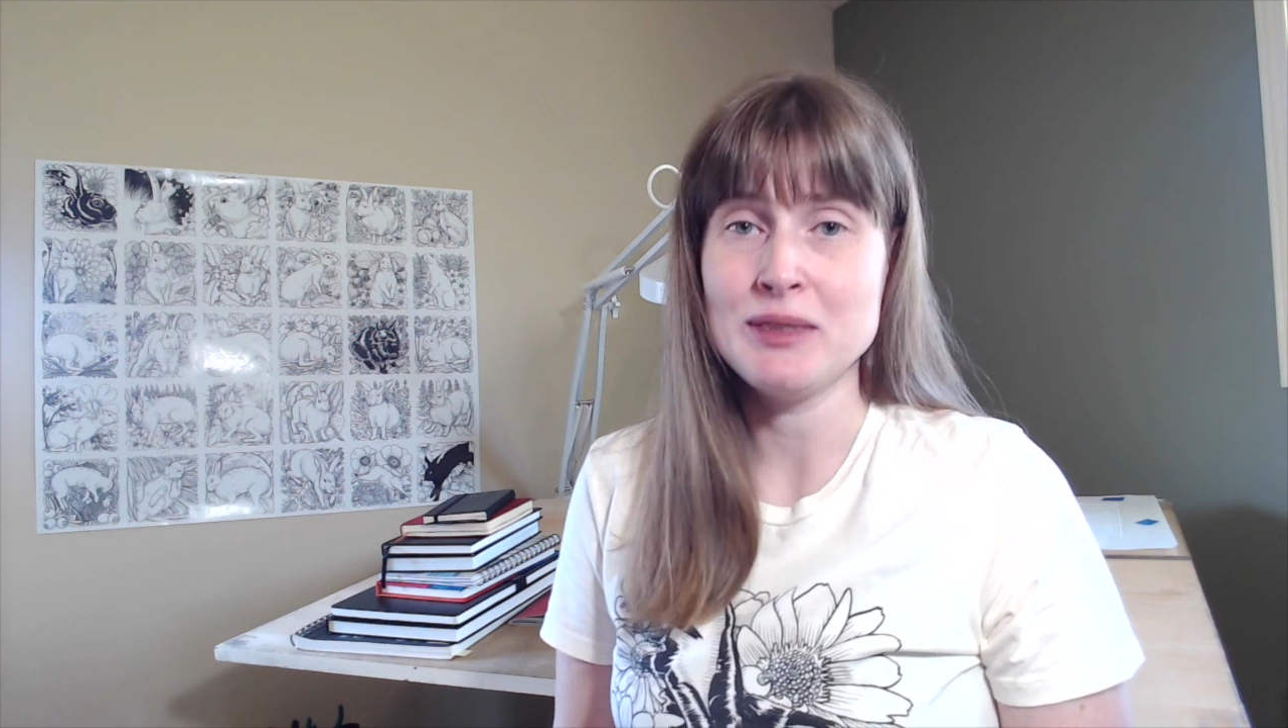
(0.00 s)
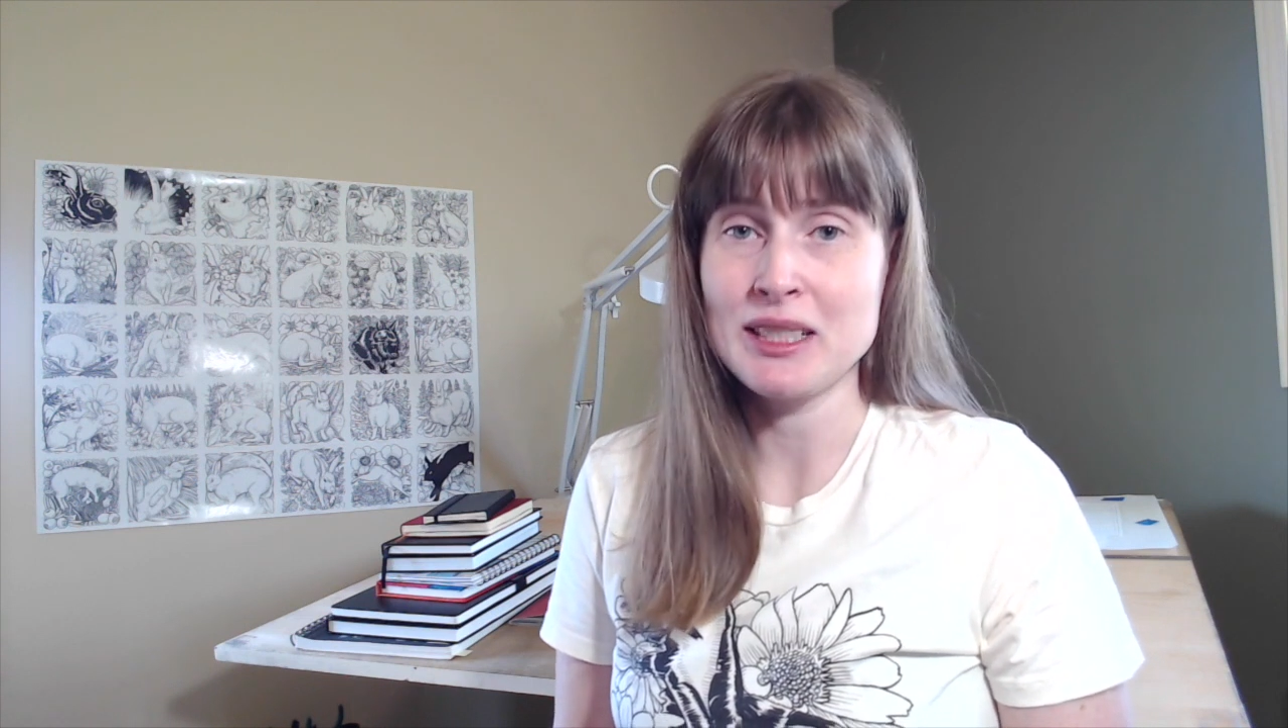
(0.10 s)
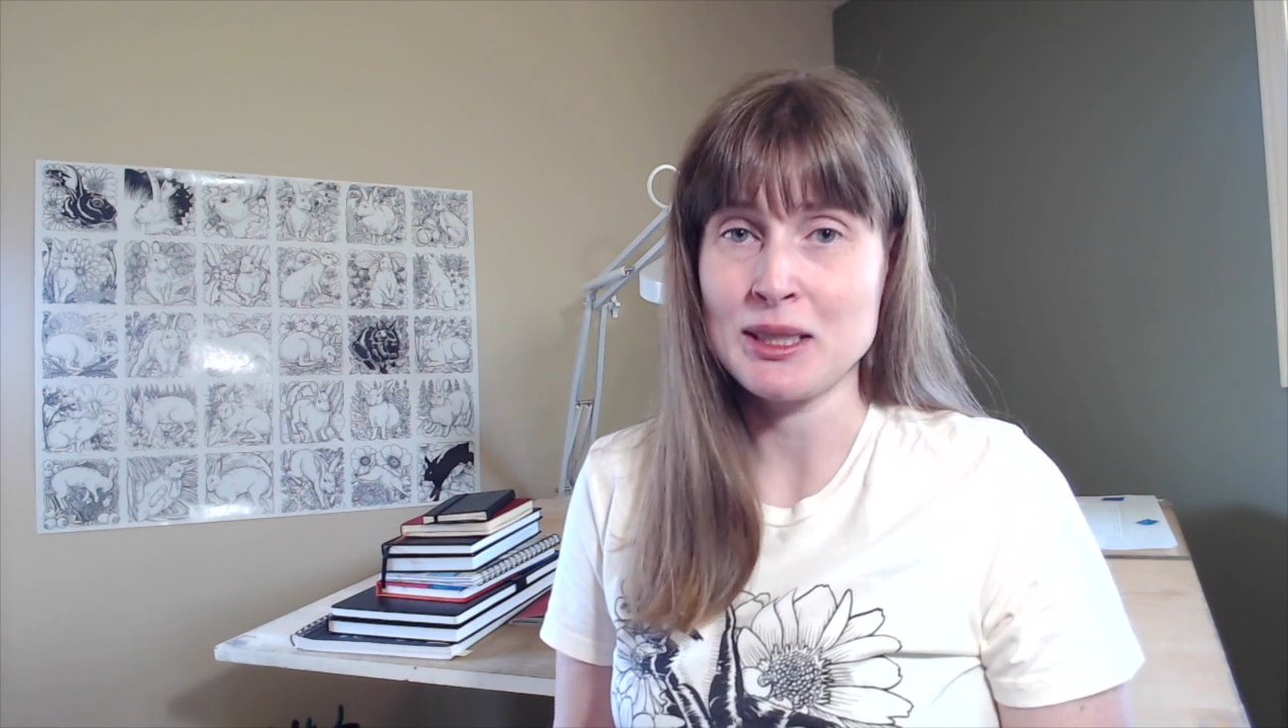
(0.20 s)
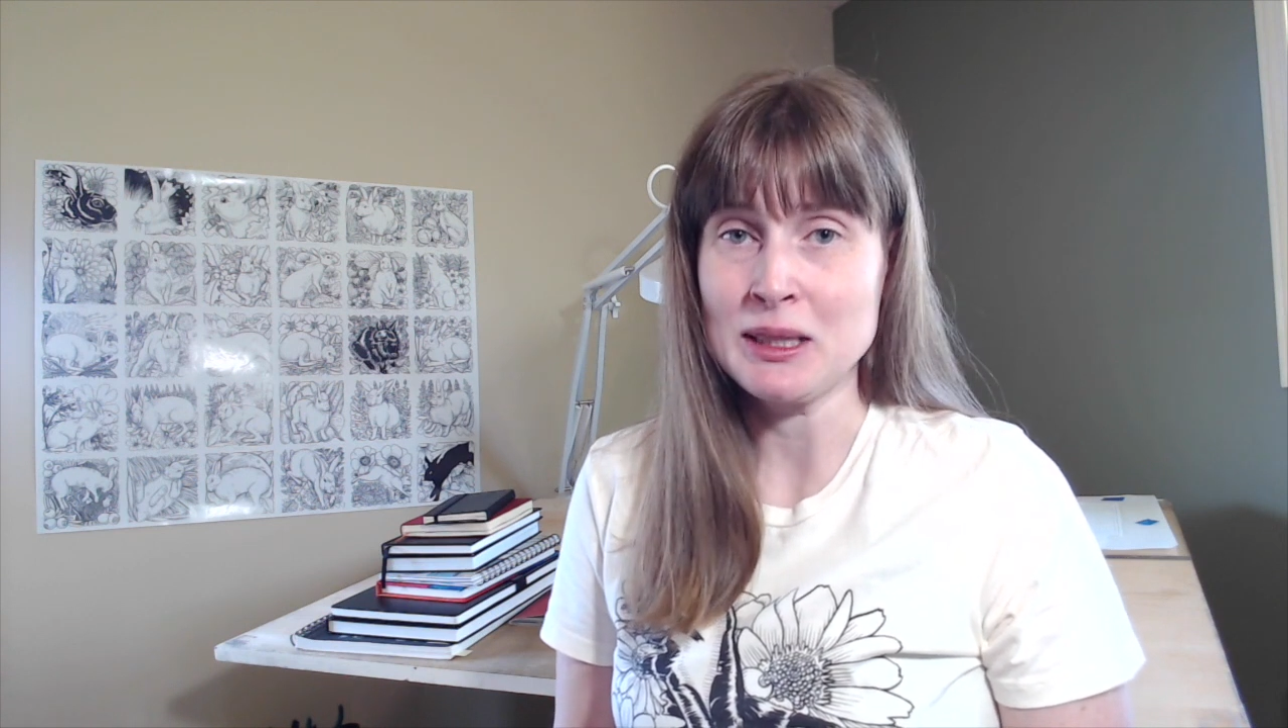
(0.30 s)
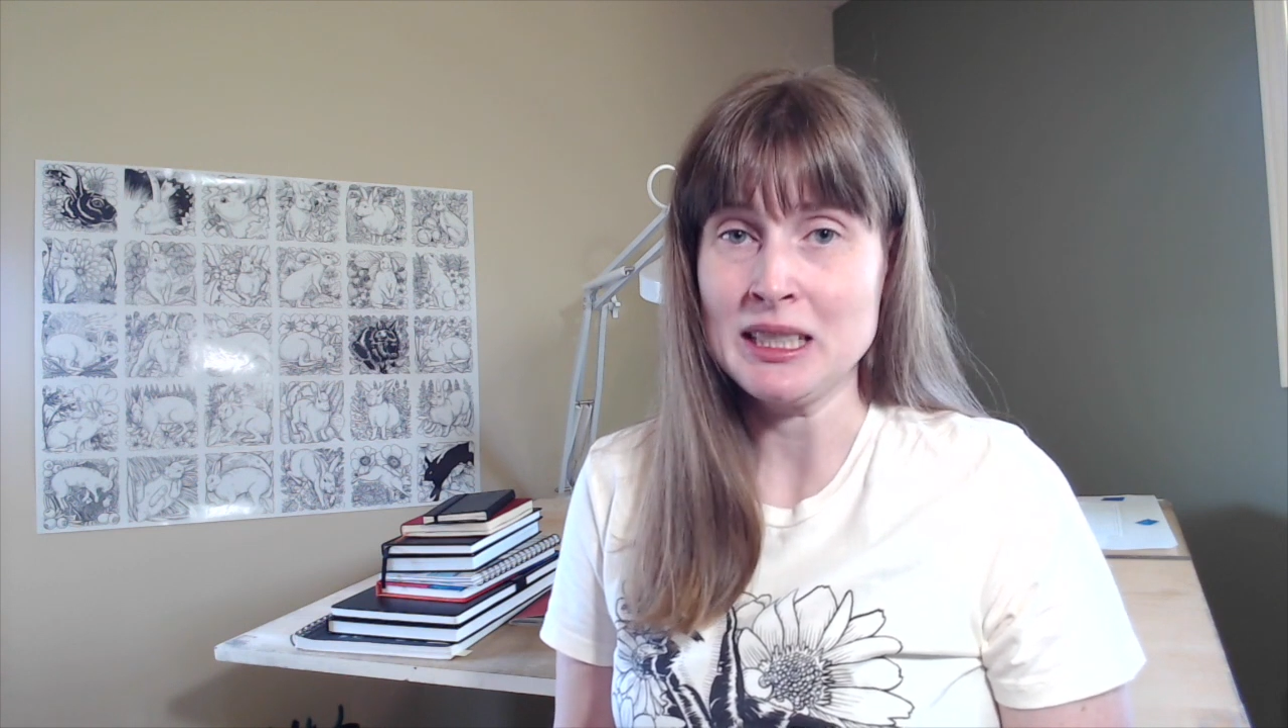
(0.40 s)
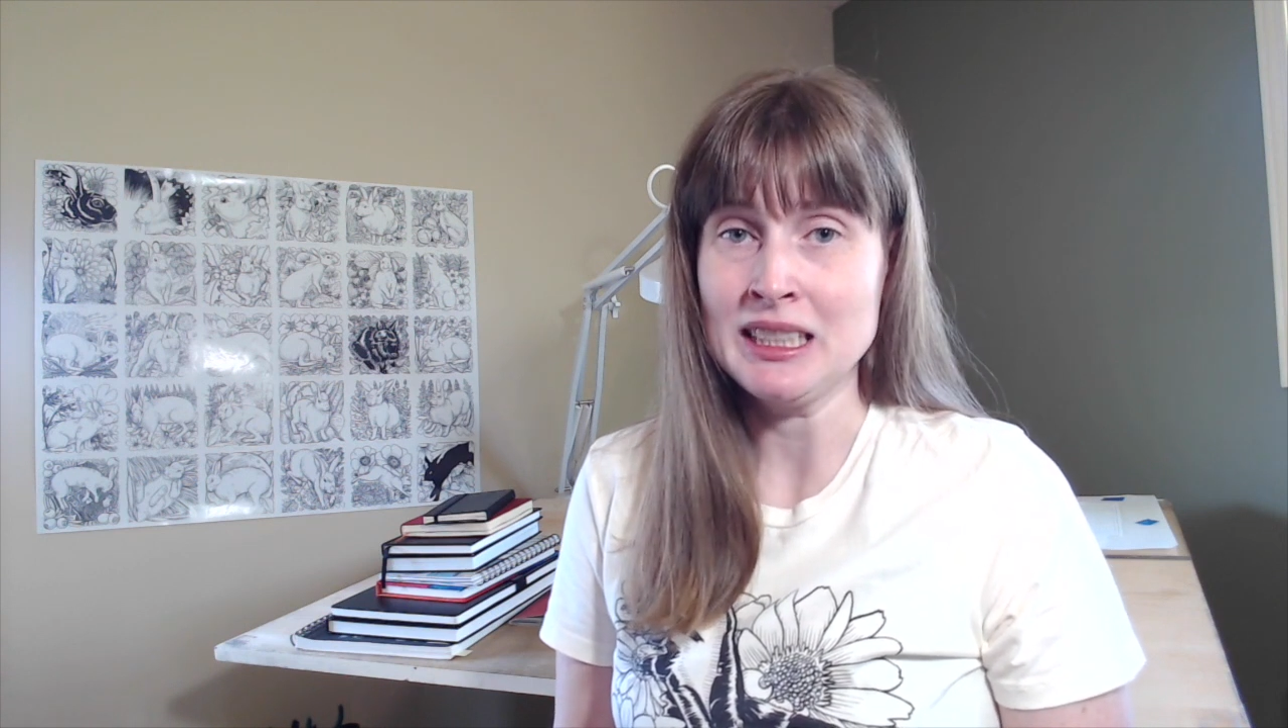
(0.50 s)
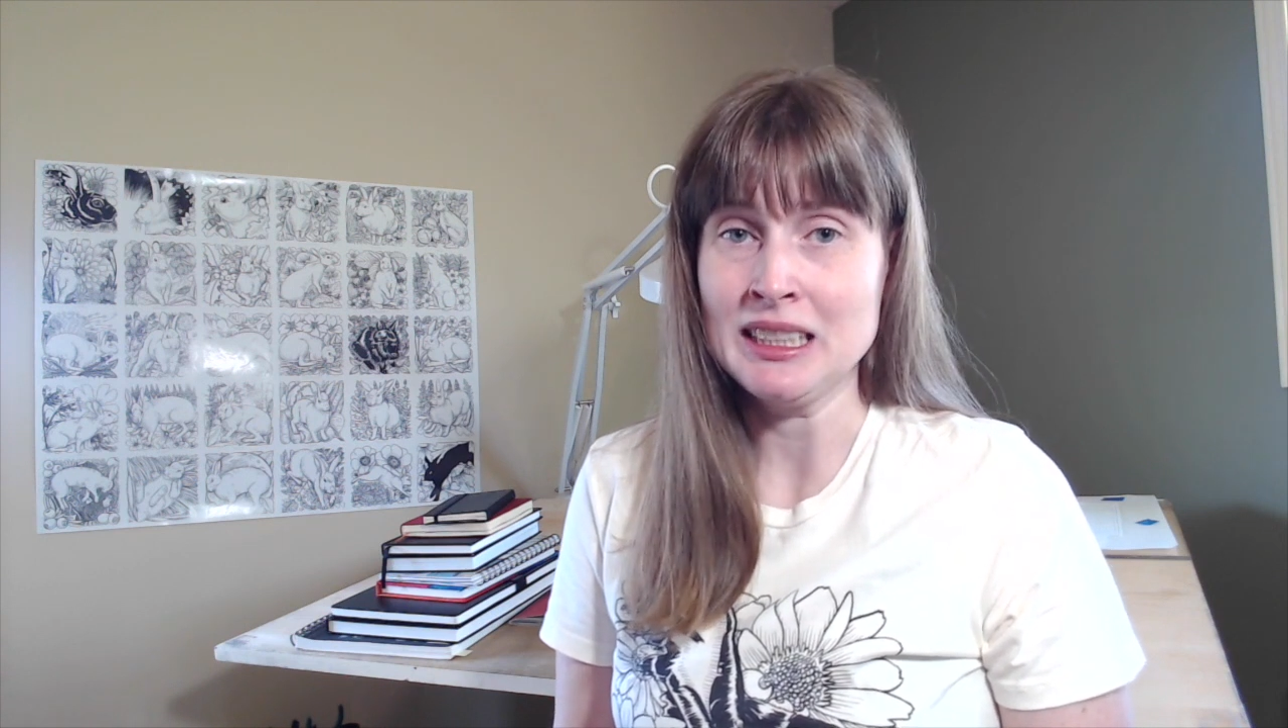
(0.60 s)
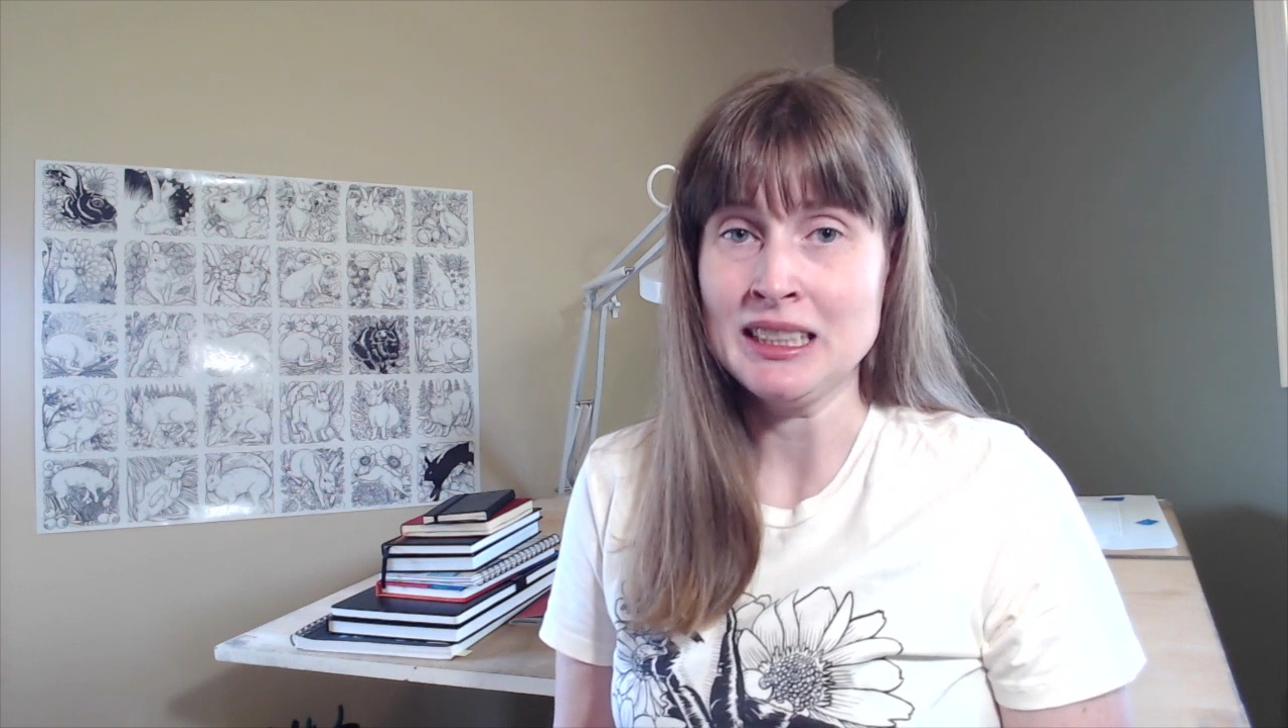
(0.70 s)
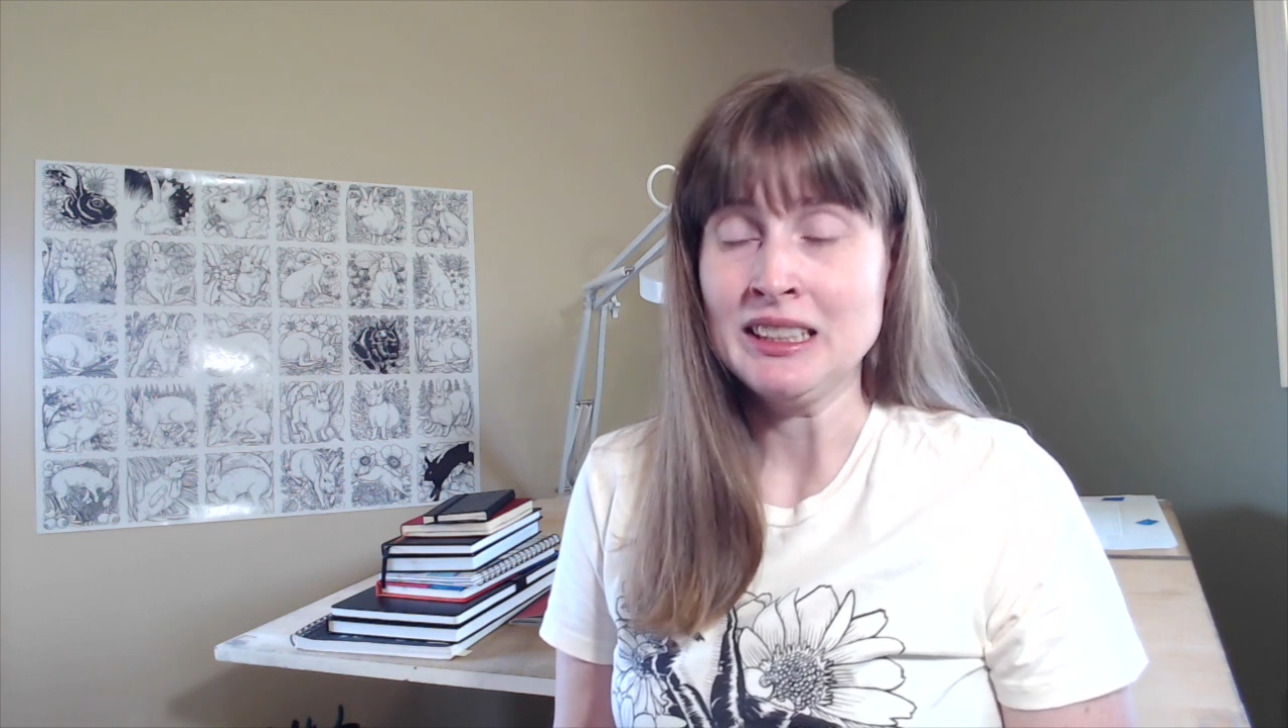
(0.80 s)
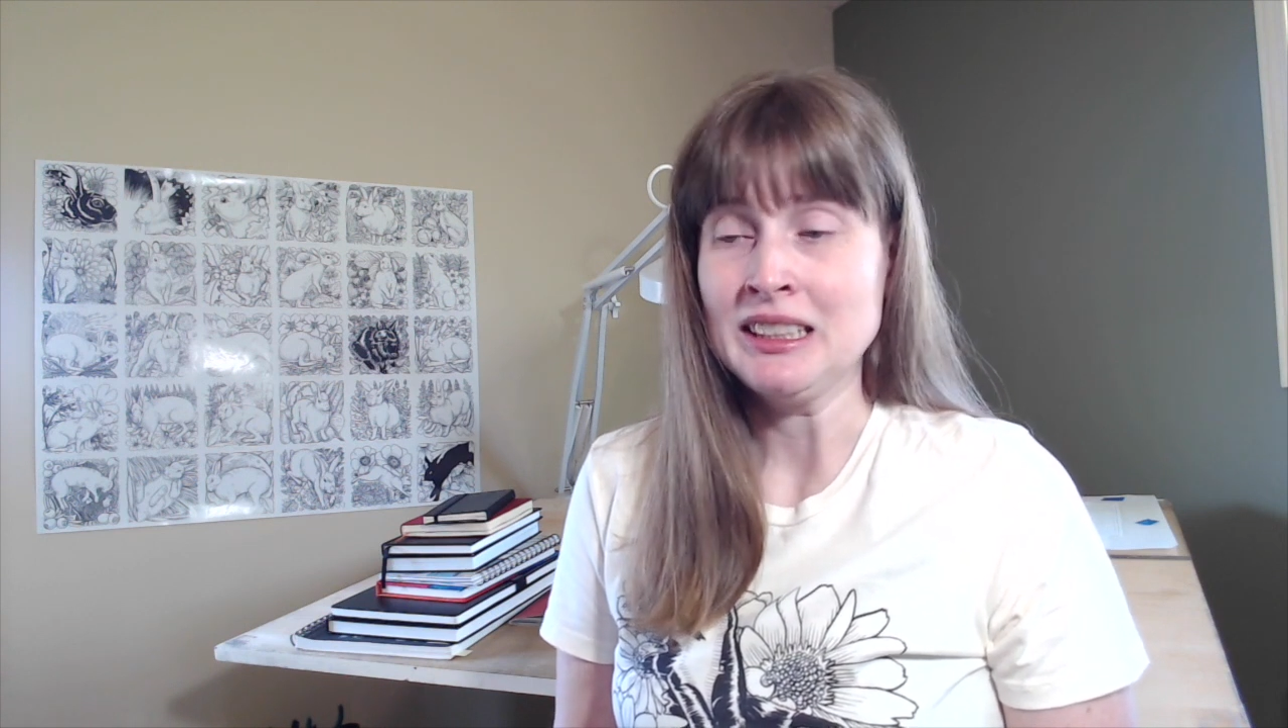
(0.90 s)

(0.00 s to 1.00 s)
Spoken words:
yesterday.